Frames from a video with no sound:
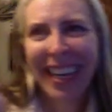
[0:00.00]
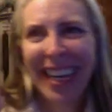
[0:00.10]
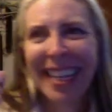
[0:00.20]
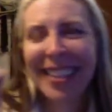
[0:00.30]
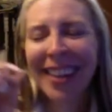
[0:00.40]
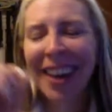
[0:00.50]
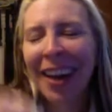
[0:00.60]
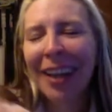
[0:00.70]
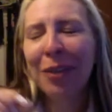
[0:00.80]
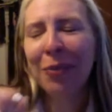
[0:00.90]
It's
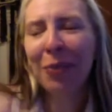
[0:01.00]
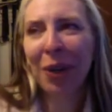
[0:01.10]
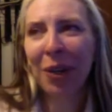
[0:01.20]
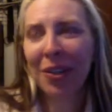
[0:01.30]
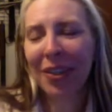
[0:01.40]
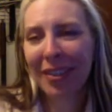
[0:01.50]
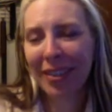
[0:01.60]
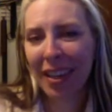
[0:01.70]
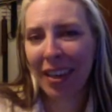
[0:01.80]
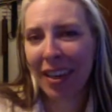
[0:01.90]
kind of hard to
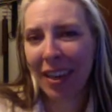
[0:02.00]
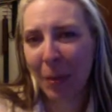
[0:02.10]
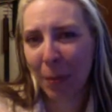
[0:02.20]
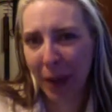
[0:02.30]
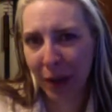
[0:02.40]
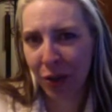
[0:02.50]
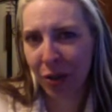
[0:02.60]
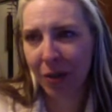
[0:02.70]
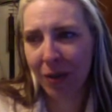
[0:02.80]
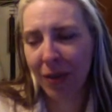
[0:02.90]
see in the
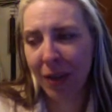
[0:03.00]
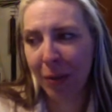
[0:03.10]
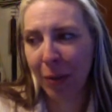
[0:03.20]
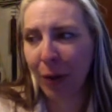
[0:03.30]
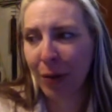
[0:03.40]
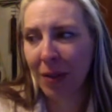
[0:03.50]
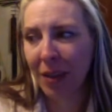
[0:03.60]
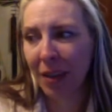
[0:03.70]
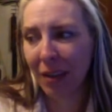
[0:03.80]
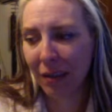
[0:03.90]
pictures that are posted
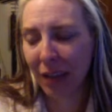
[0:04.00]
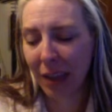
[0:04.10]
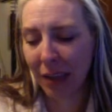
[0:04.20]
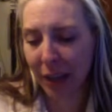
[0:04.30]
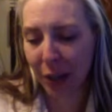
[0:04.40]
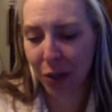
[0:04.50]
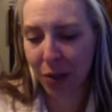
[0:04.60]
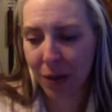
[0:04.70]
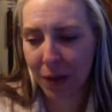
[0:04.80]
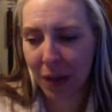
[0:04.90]
in the
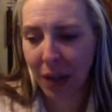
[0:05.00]
lectures.